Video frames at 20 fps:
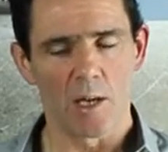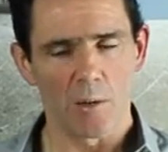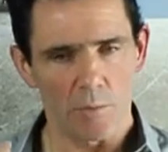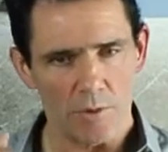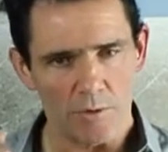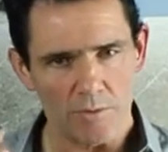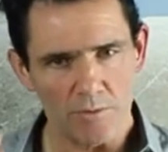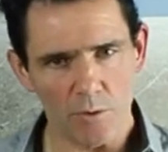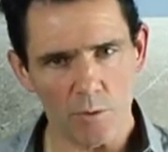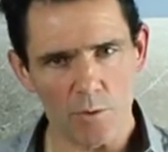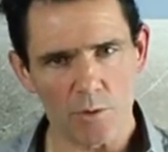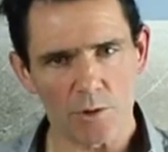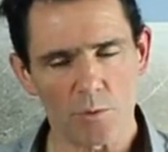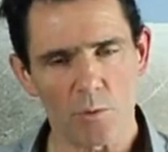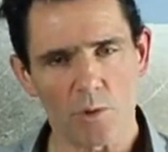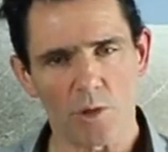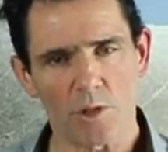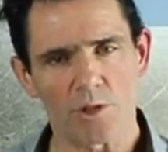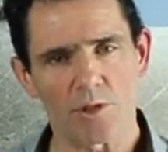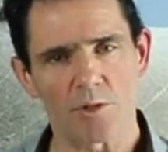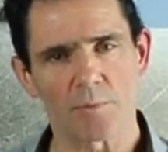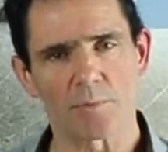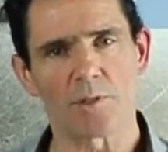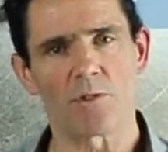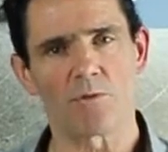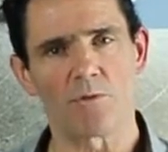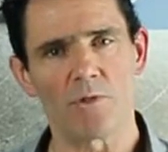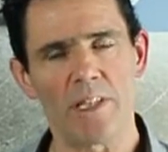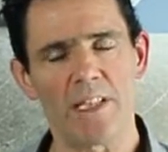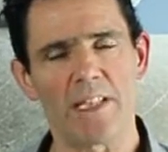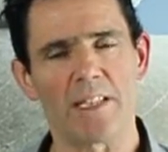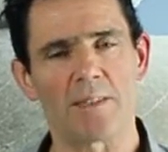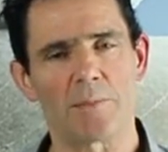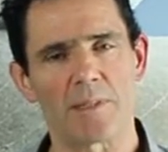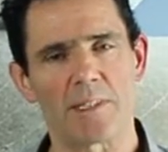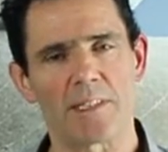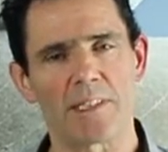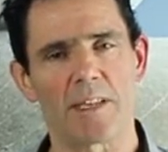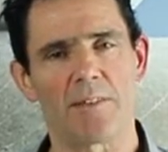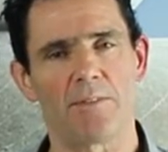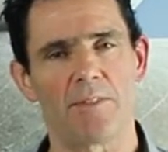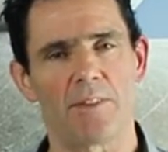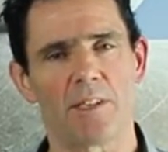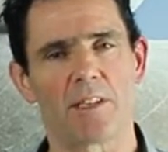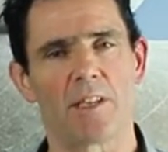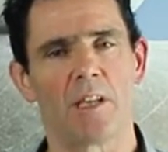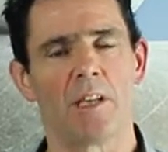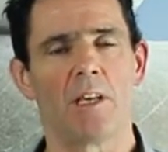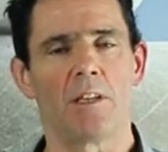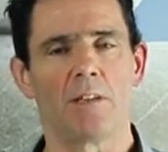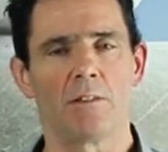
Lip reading: But if you want to work on something really specific,